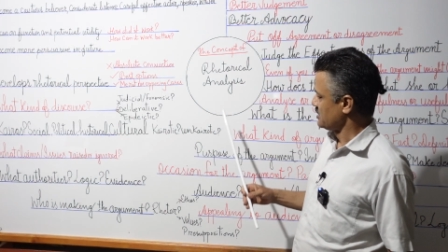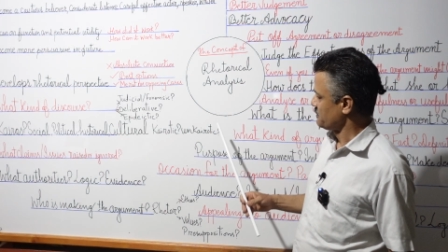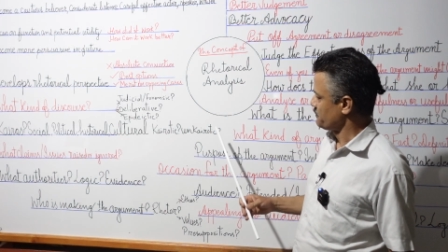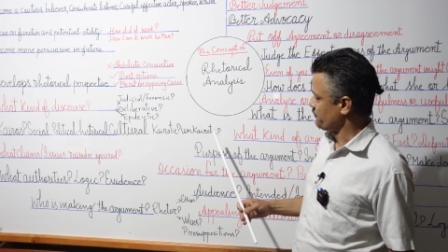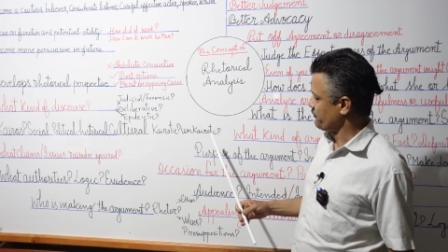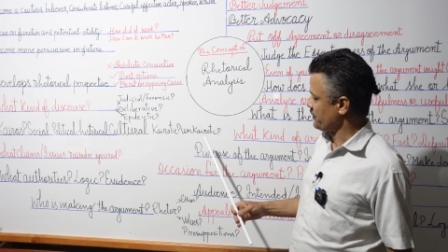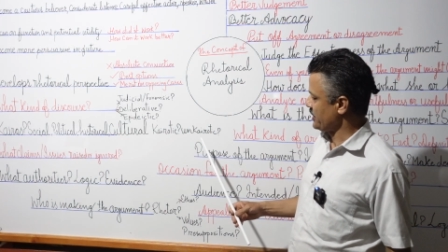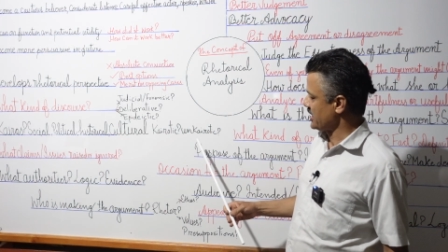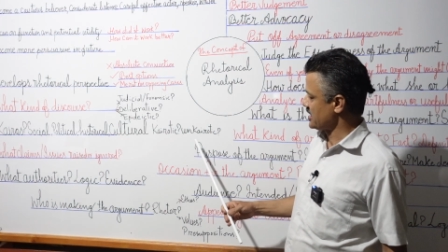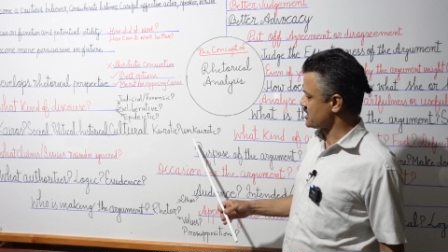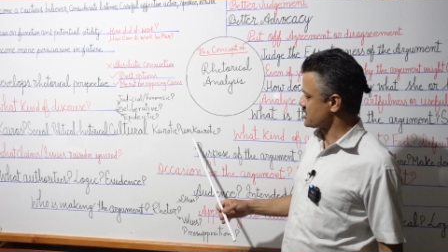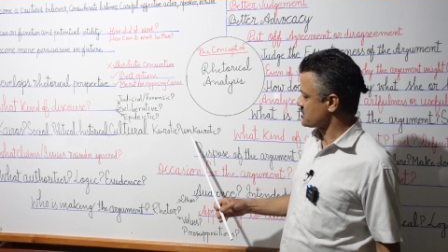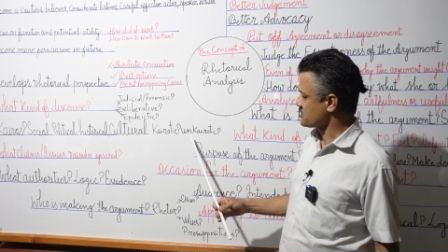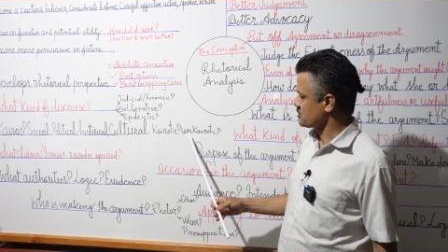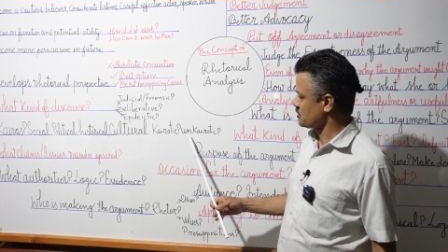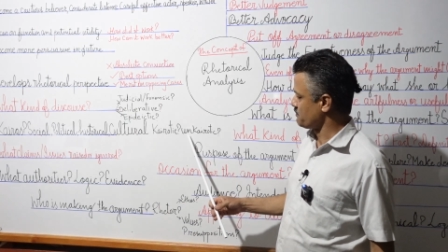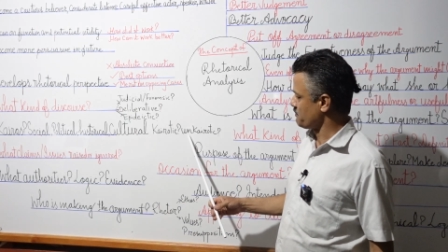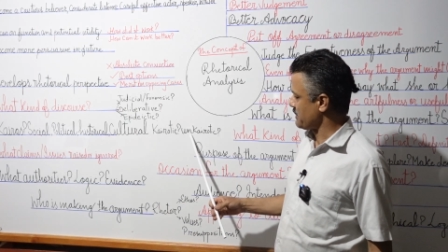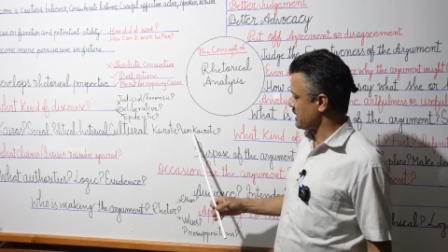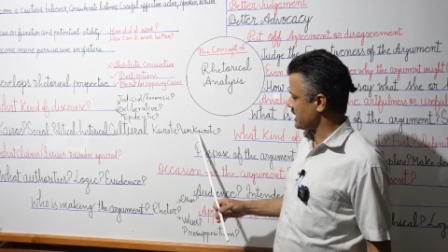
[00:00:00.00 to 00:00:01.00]
fails
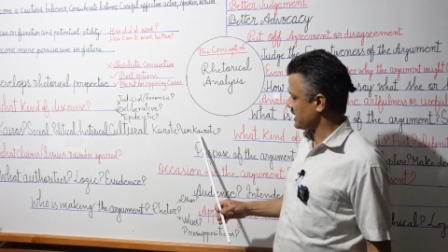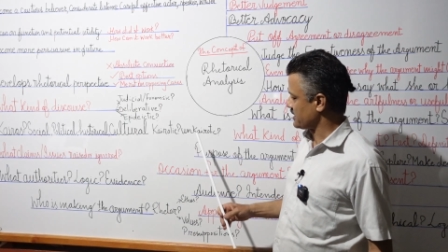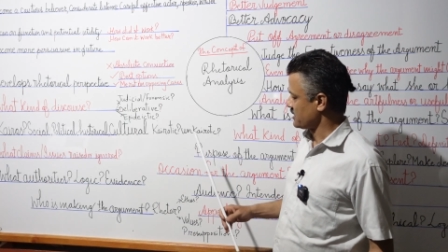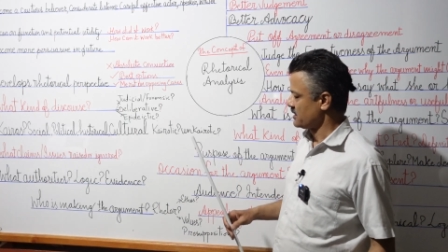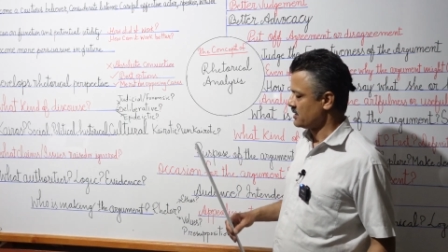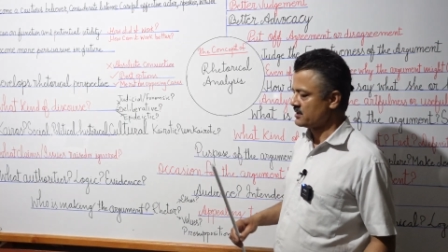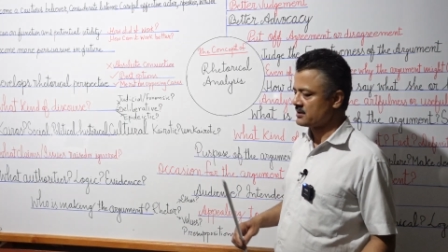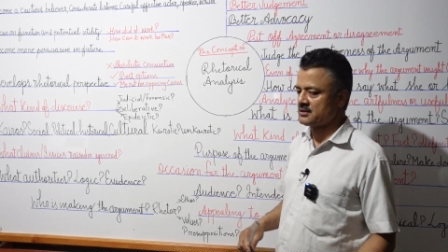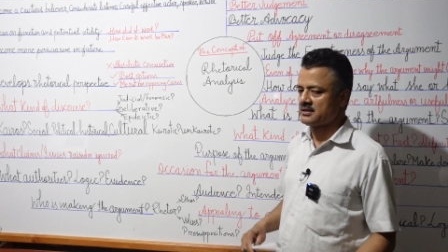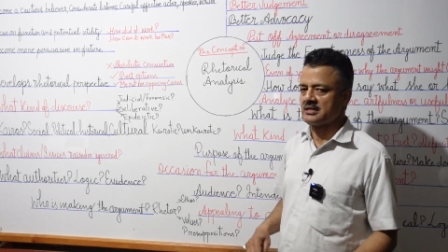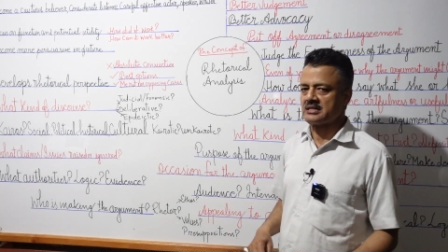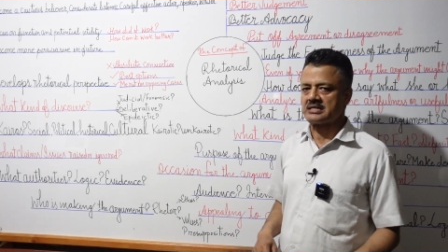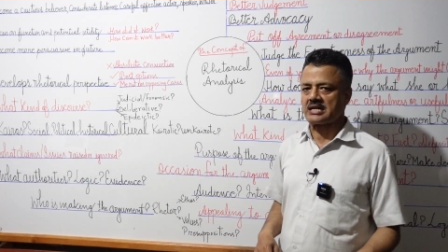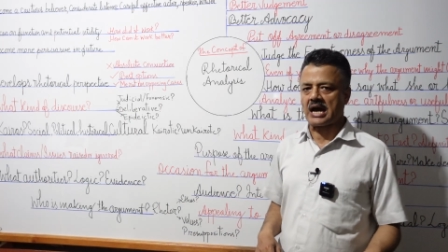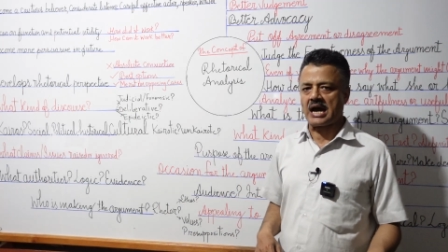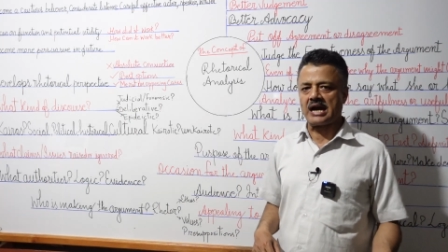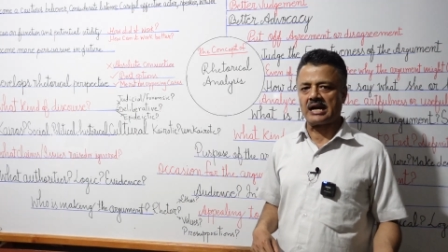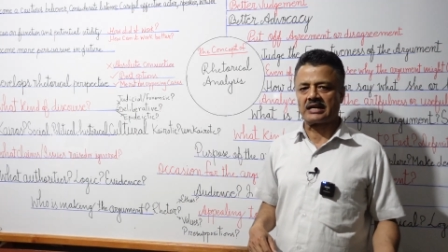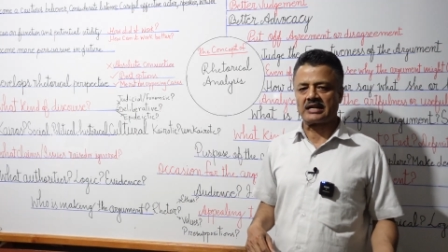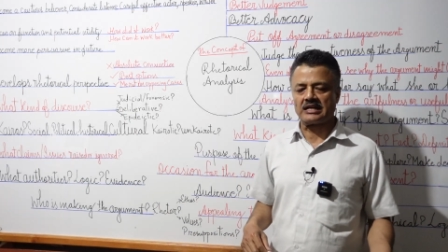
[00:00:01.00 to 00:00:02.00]
to make
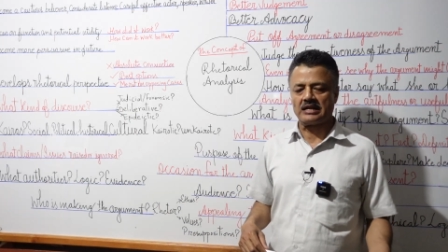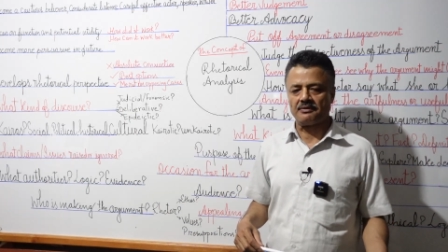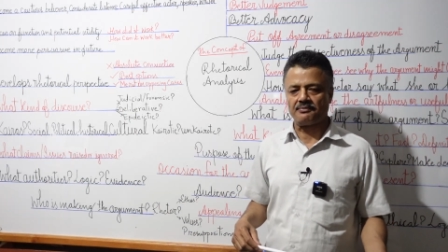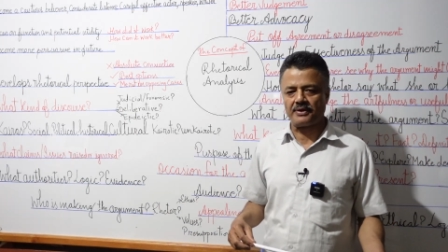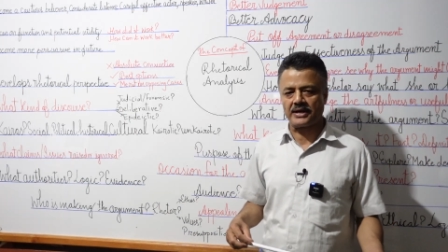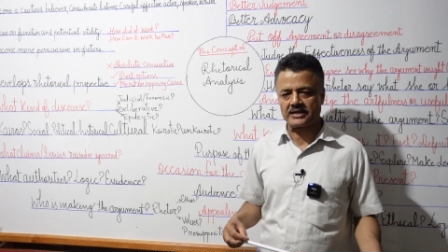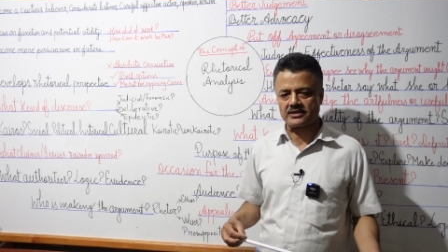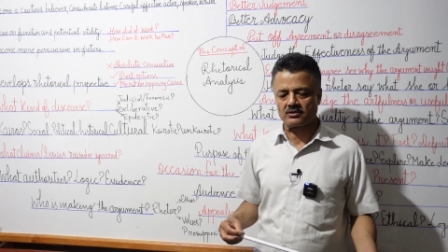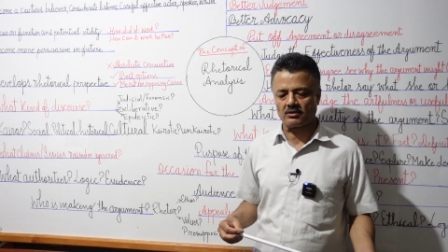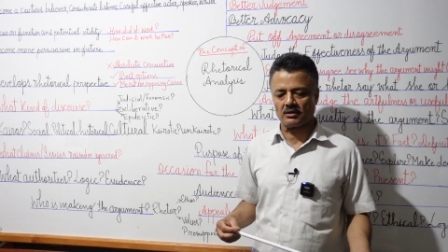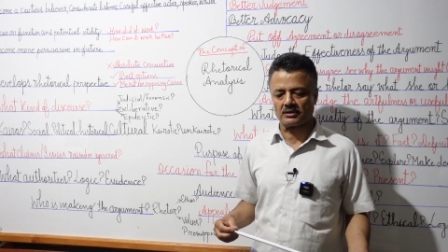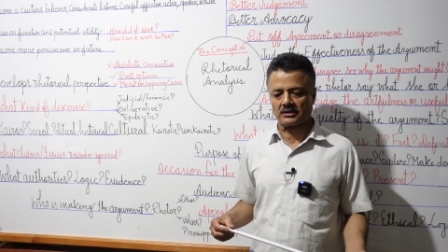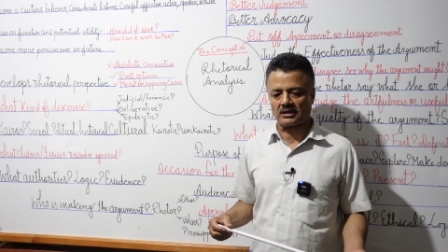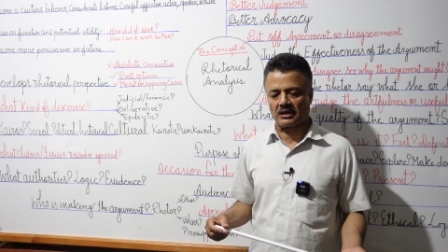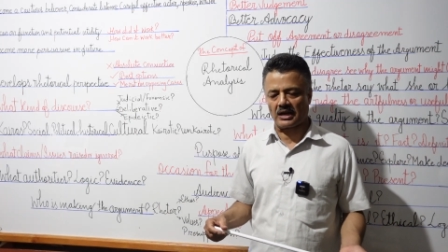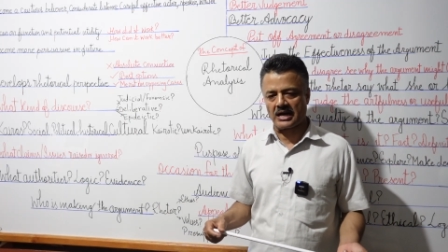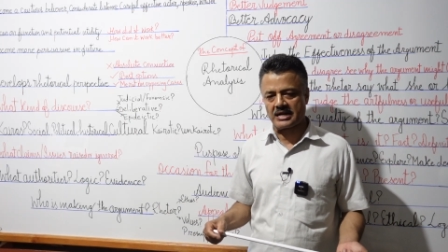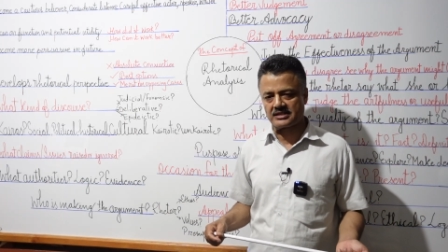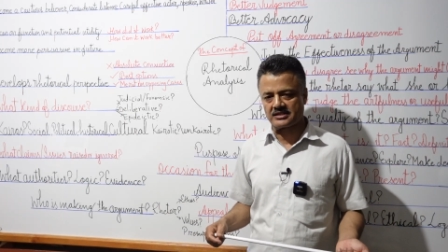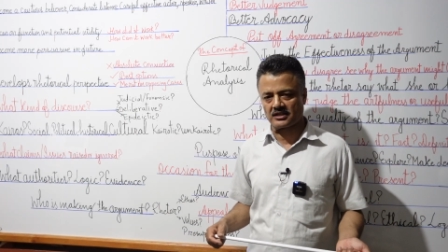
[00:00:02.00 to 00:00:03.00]
desired effect on the
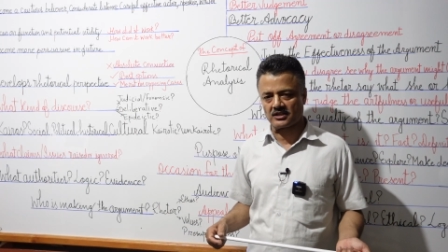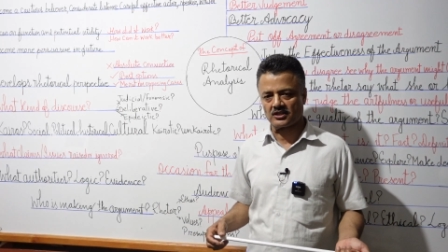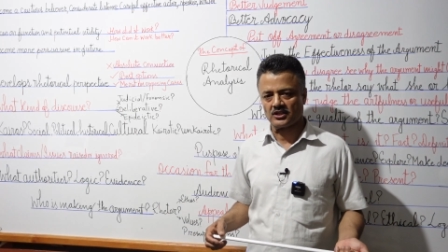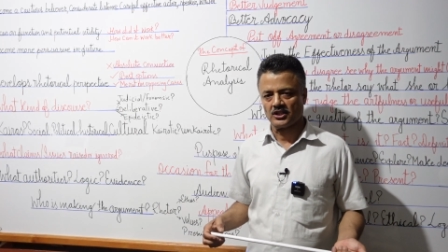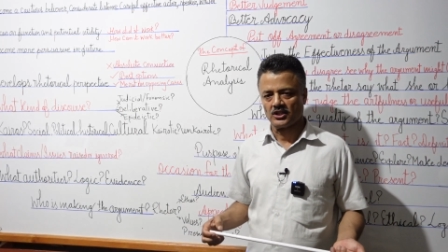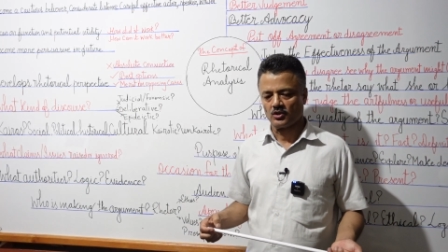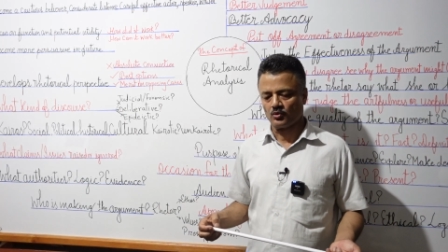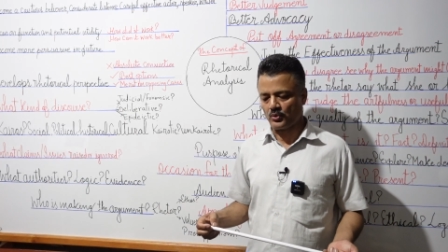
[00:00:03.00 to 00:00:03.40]
writer,